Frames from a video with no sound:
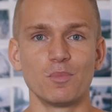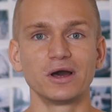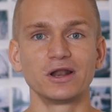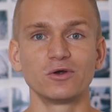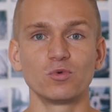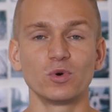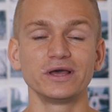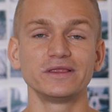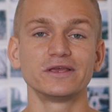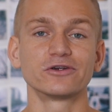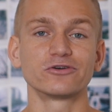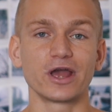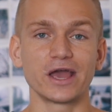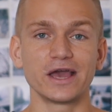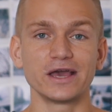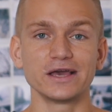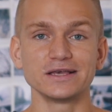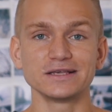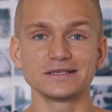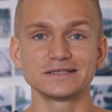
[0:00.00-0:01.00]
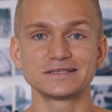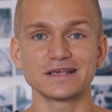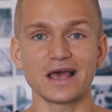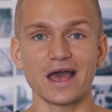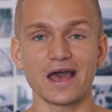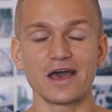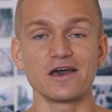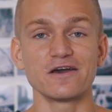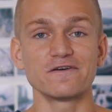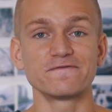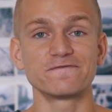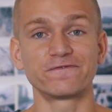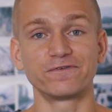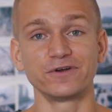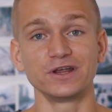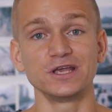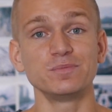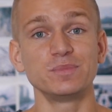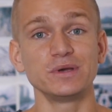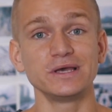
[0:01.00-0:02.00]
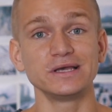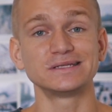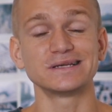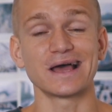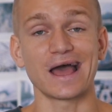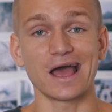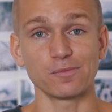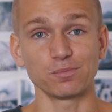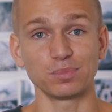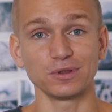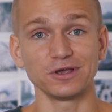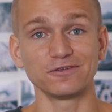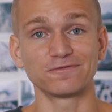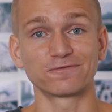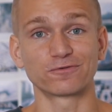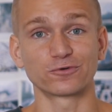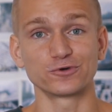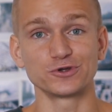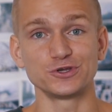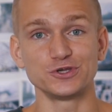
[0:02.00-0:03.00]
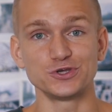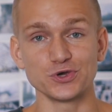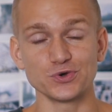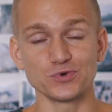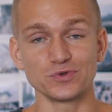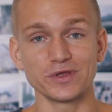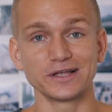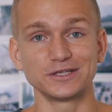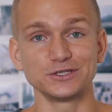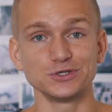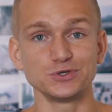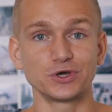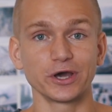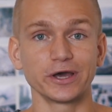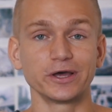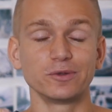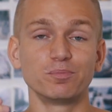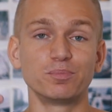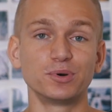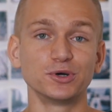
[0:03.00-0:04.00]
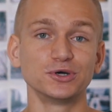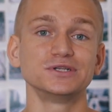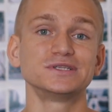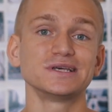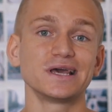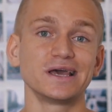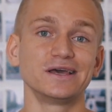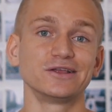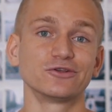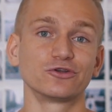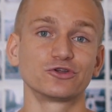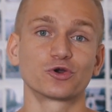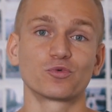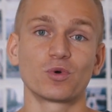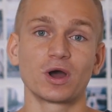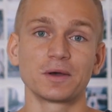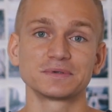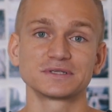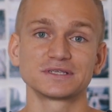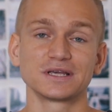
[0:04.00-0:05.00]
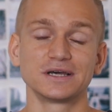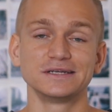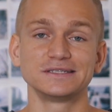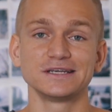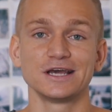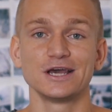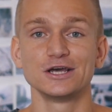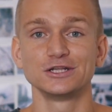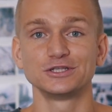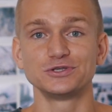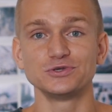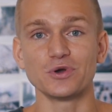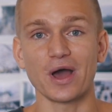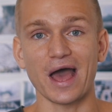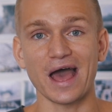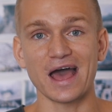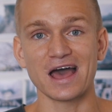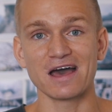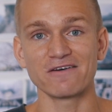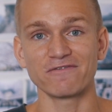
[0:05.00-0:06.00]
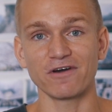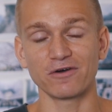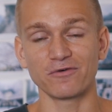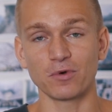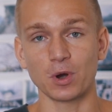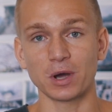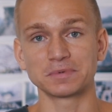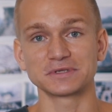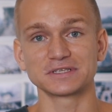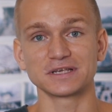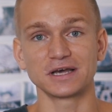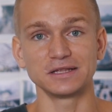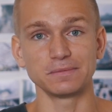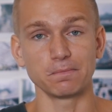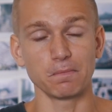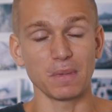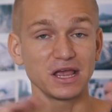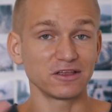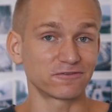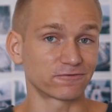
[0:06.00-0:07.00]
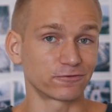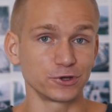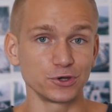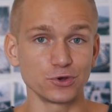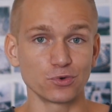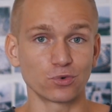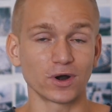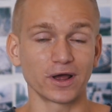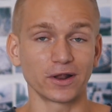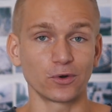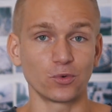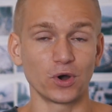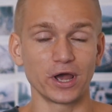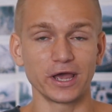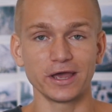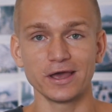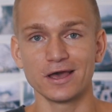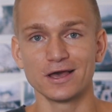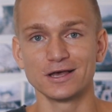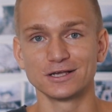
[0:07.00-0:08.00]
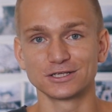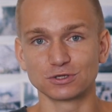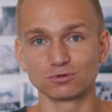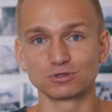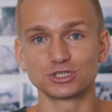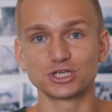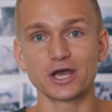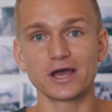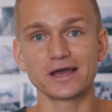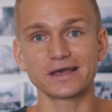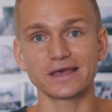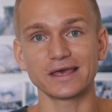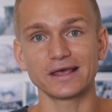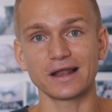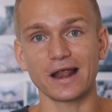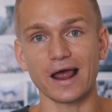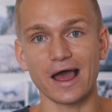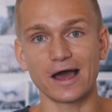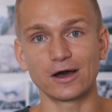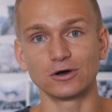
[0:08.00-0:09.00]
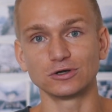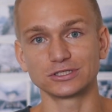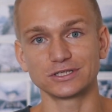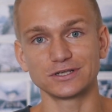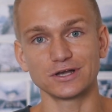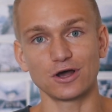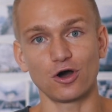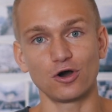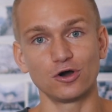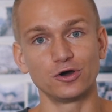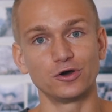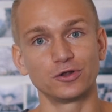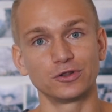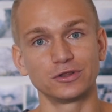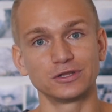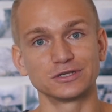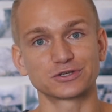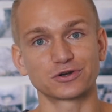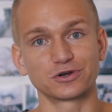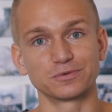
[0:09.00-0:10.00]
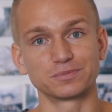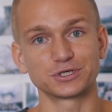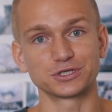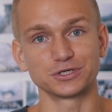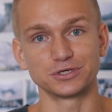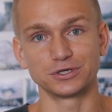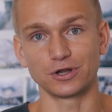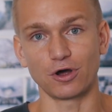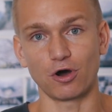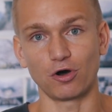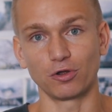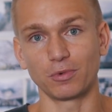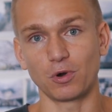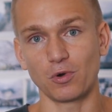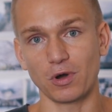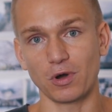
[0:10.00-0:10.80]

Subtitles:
By the way, there is a freebie template for you that you can put in on your website to have a website made for you right away, so check it out on description on my